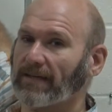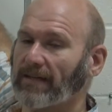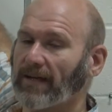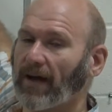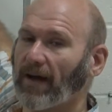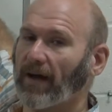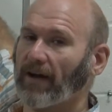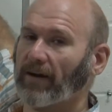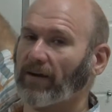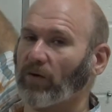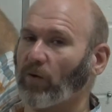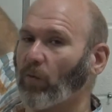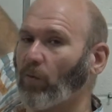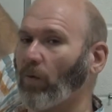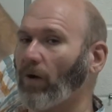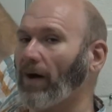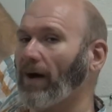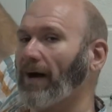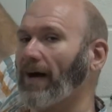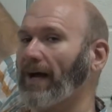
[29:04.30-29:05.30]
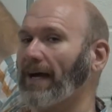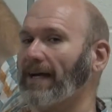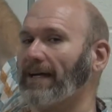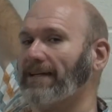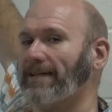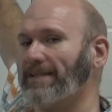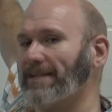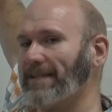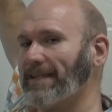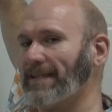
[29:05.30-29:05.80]
dot Y
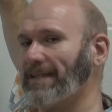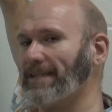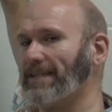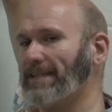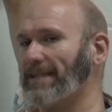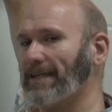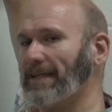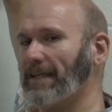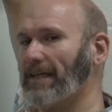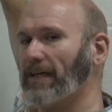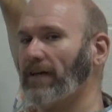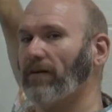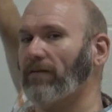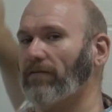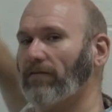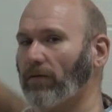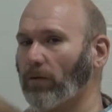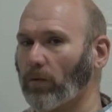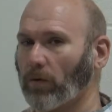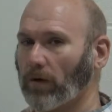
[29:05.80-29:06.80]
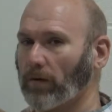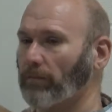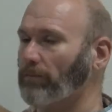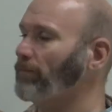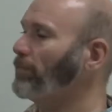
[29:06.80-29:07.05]
ZZ form.